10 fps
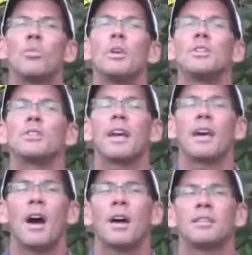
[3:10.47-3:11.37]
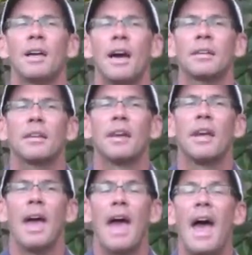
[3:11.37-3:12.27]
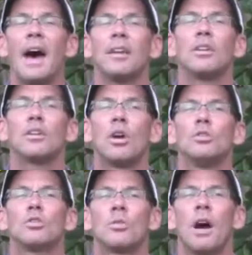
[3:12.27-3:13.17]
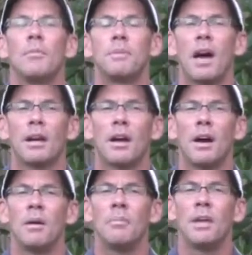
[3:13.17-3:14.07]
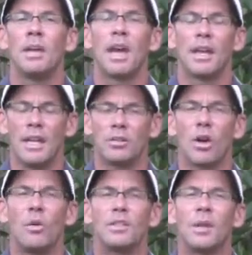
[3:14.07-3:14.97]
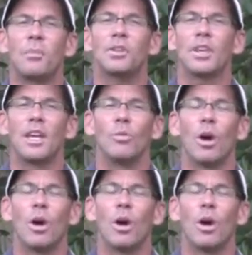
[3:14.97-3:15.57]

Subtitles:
Reach us at contact@coachrobb.com, and as always, I appreciate you